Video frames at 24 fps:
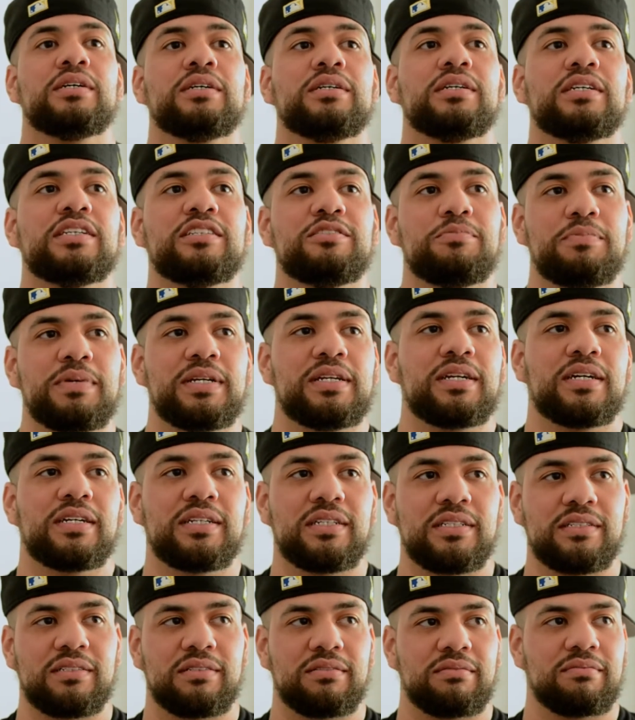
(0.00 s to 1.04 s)
is
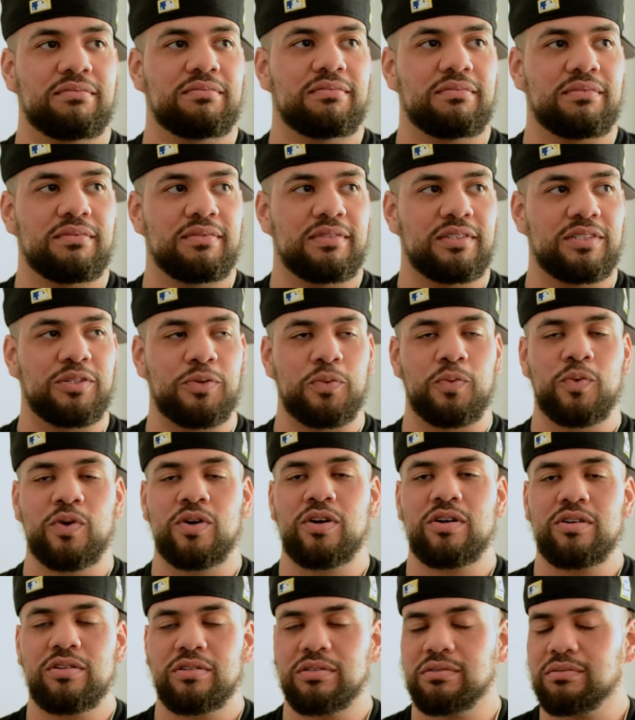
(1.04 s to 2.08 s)
because the
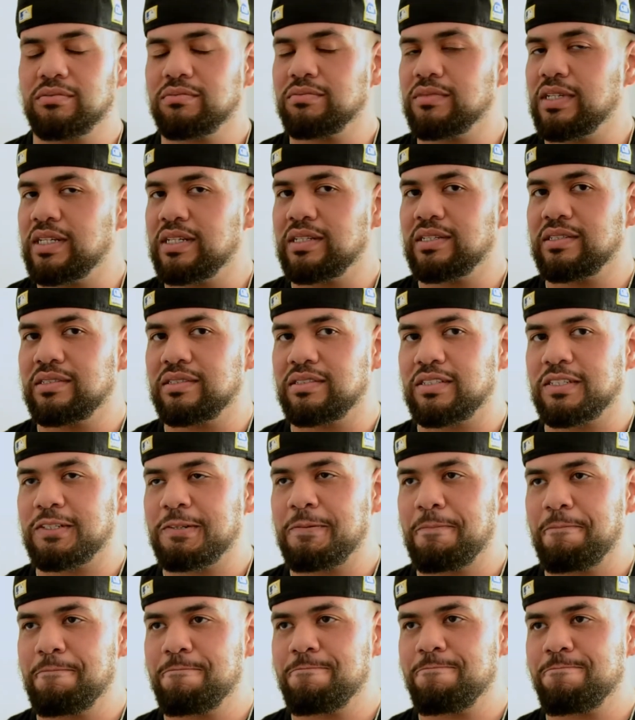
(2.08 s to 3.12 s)
world
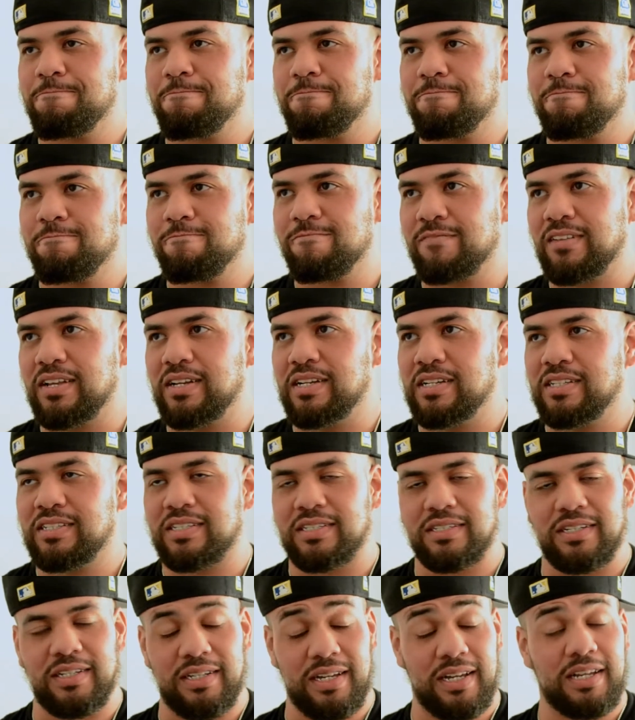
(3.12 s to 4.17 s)

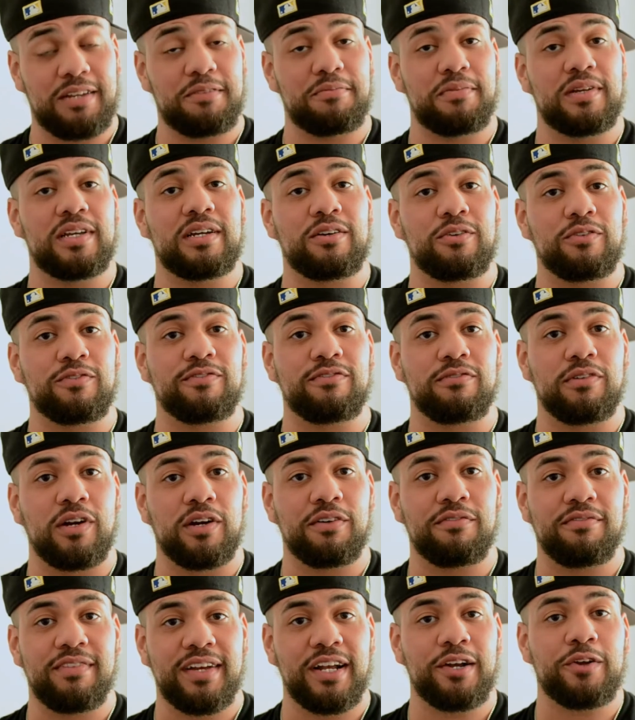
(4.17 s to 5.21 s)
it could be a
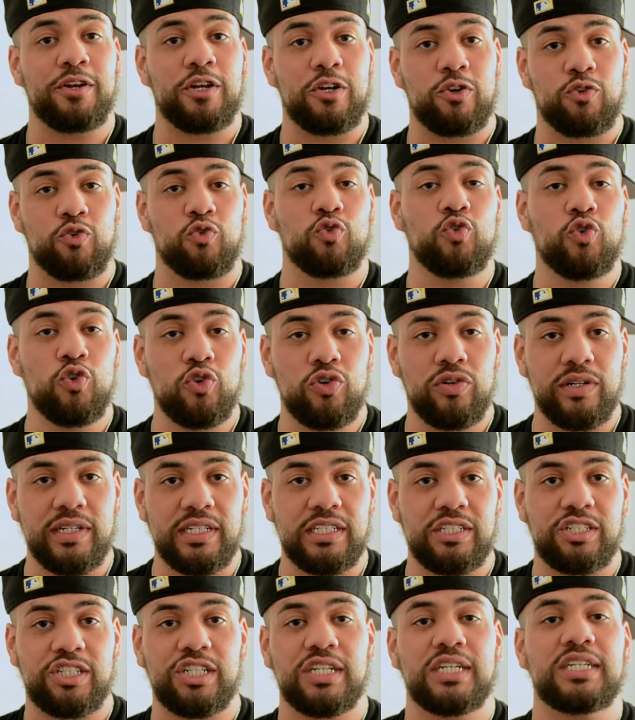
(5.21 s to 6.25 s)
very cruel
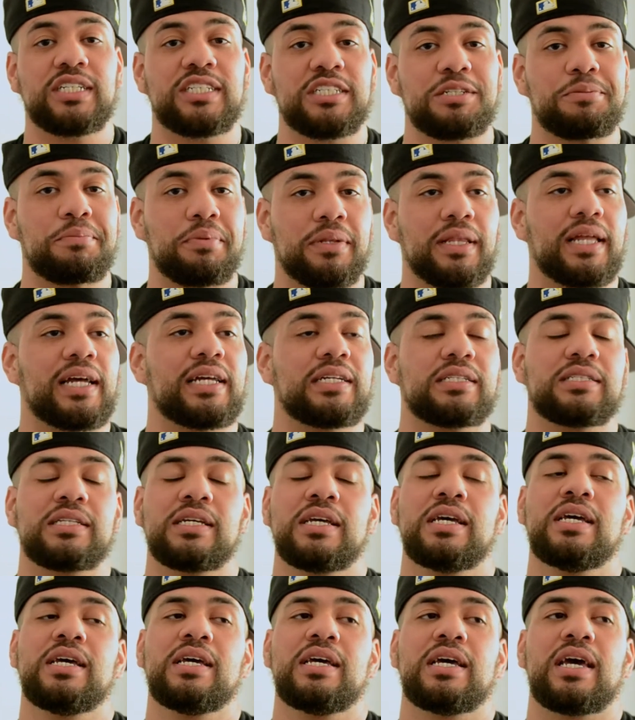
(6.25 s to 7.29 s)
and judging place,
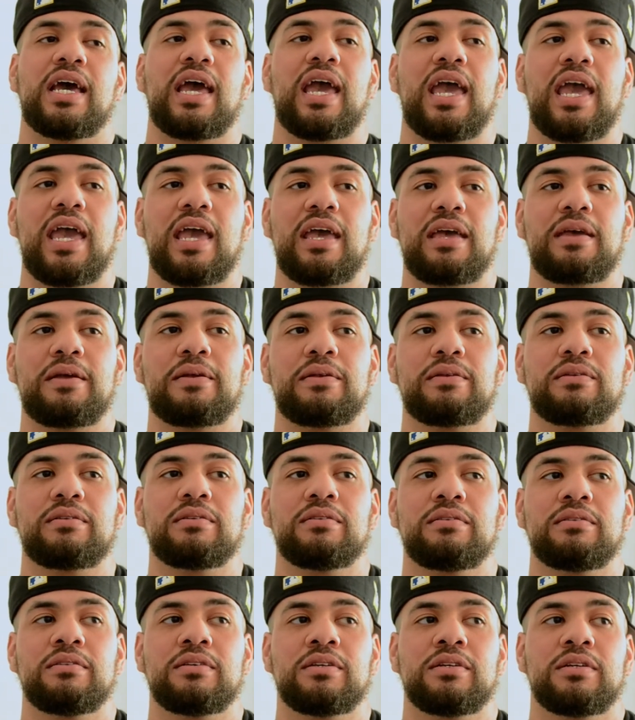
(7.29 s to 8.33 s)
and
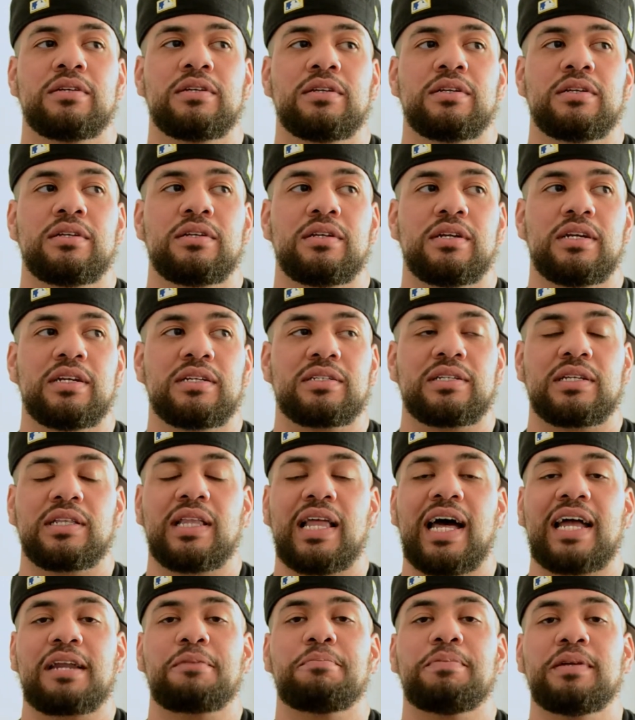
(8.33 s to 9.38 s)
there's a
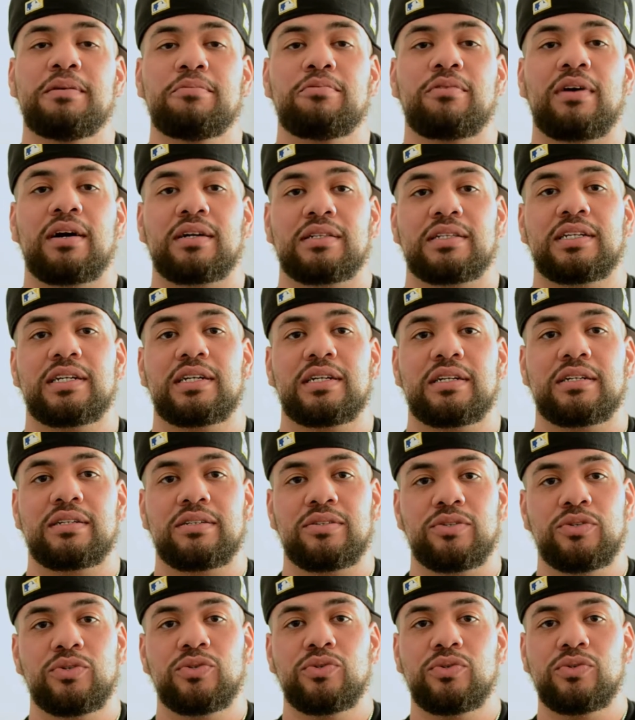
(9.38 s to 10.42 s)
lot of people out there
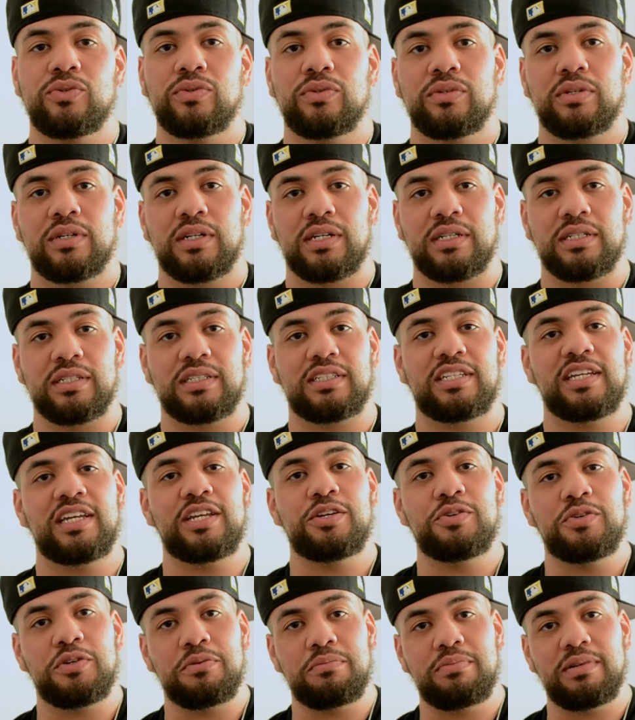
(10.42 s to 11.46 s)
who
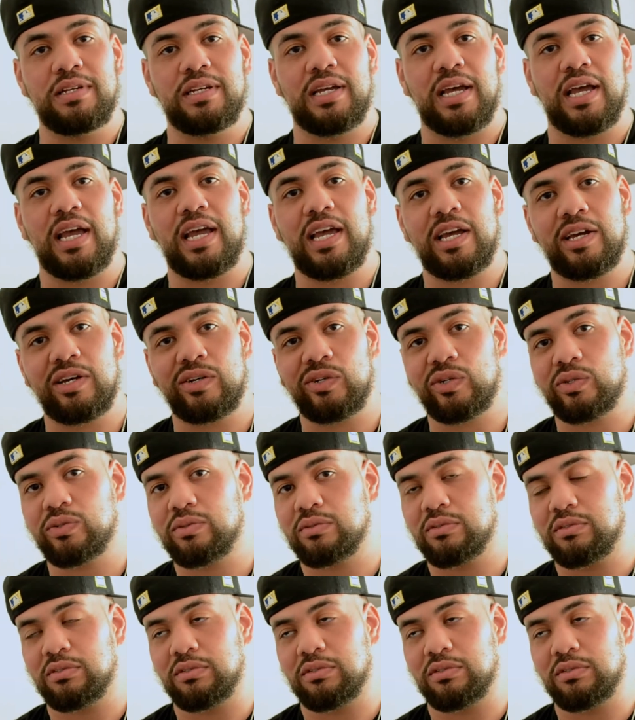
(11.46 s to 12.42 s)
continue to be held,